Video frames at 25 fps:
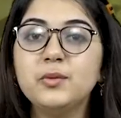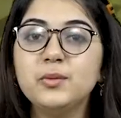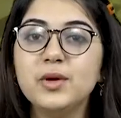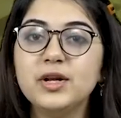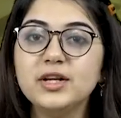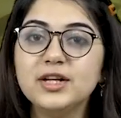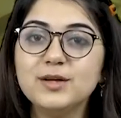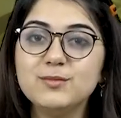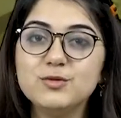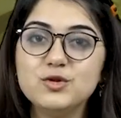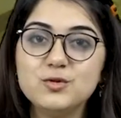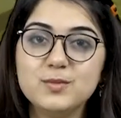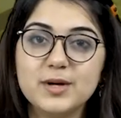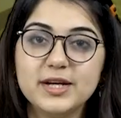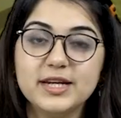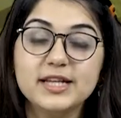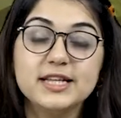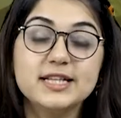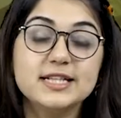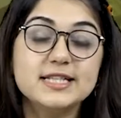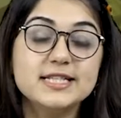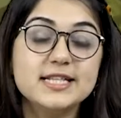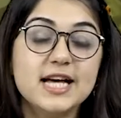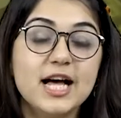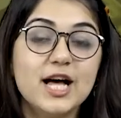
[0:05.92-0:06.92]
Welcome to
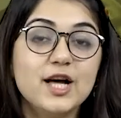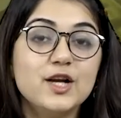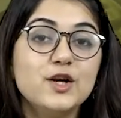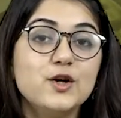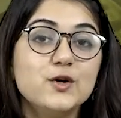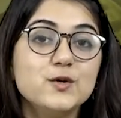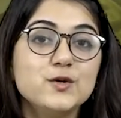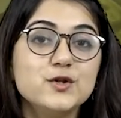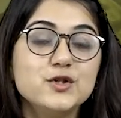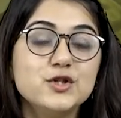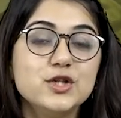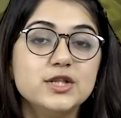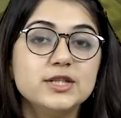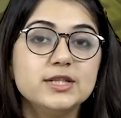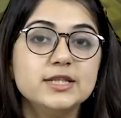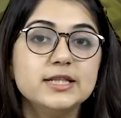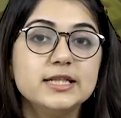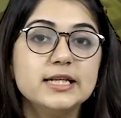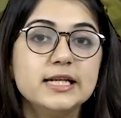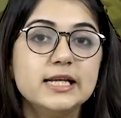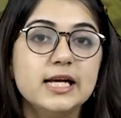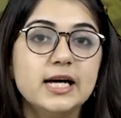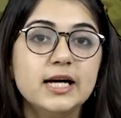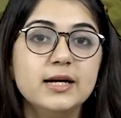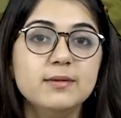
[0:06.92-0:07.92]
Medical Dialogues Journal
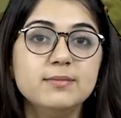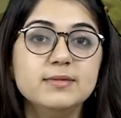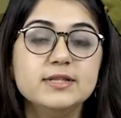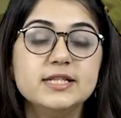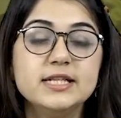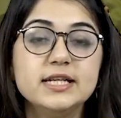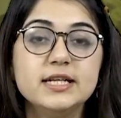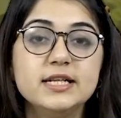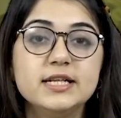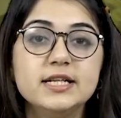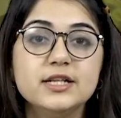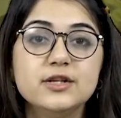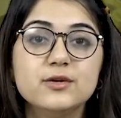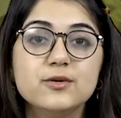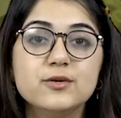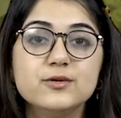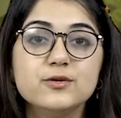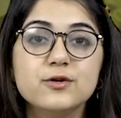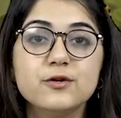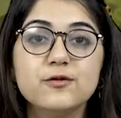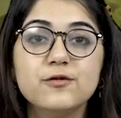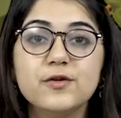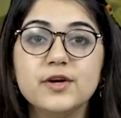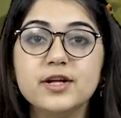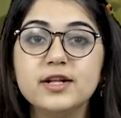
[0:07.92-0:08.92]
Club, daily dose
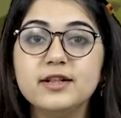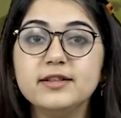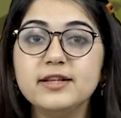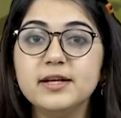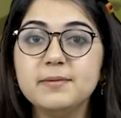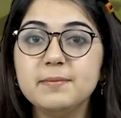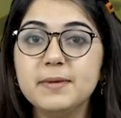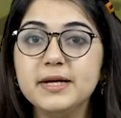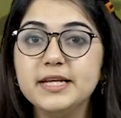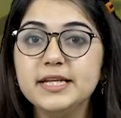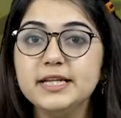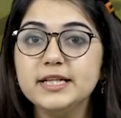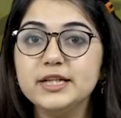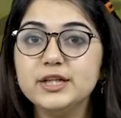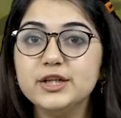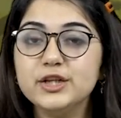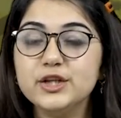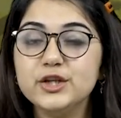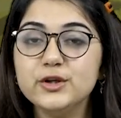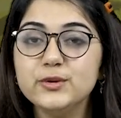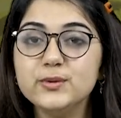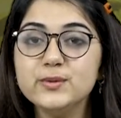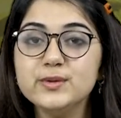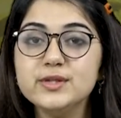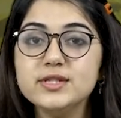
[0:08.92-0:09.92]
of health and medical
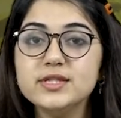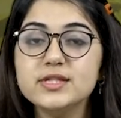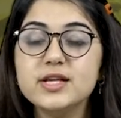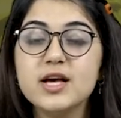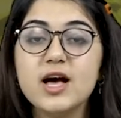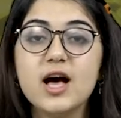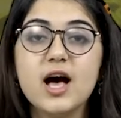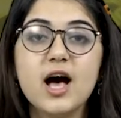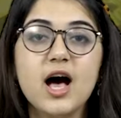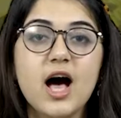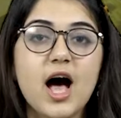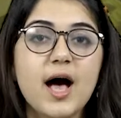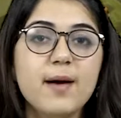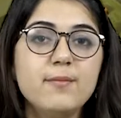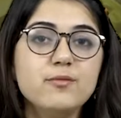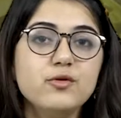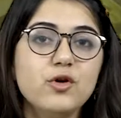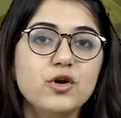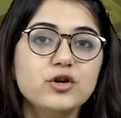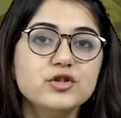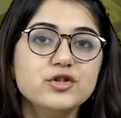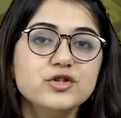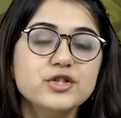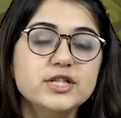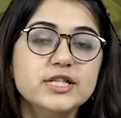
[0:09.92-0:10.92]
news. I'm
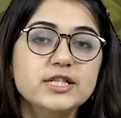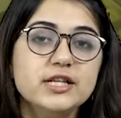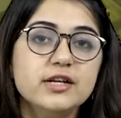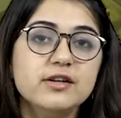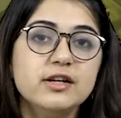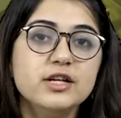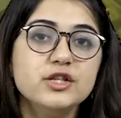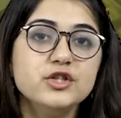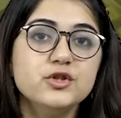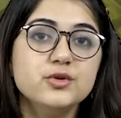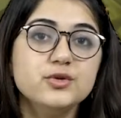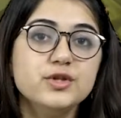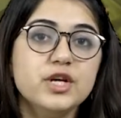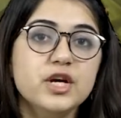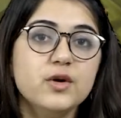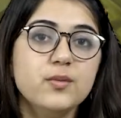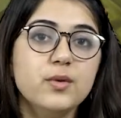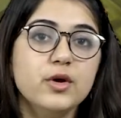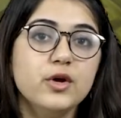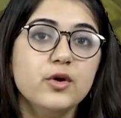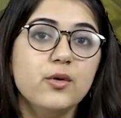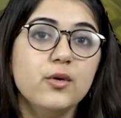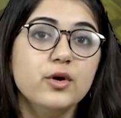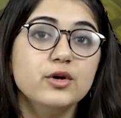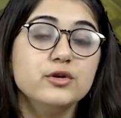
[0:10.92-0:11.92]
Roshni Dhar, and today
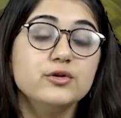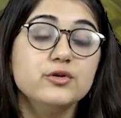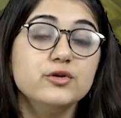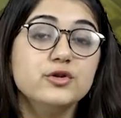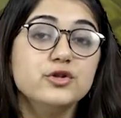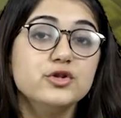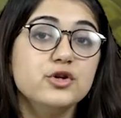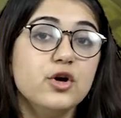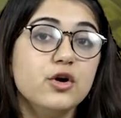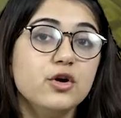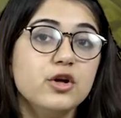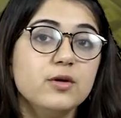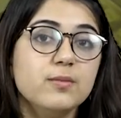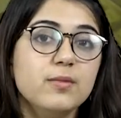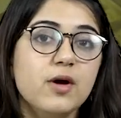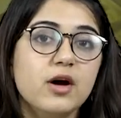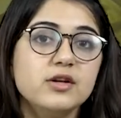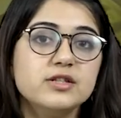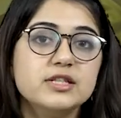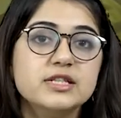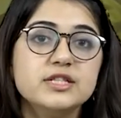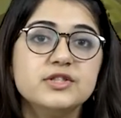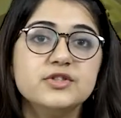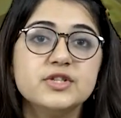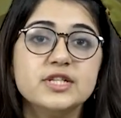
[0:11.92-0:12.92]
we're going to talk
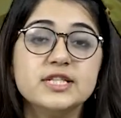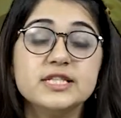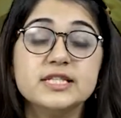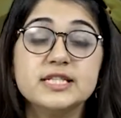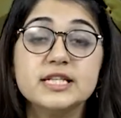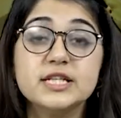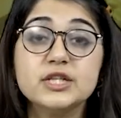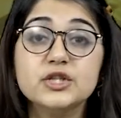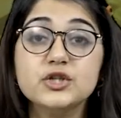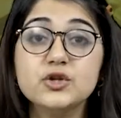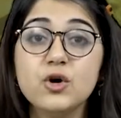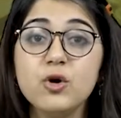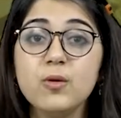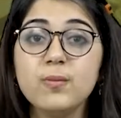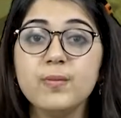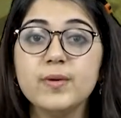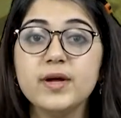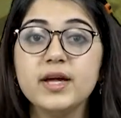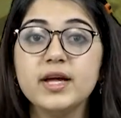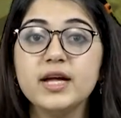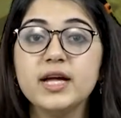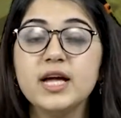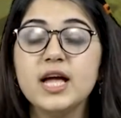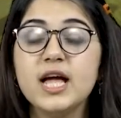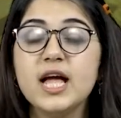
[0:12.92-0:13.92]
about an interesting
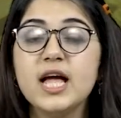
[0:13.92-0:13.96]
topic,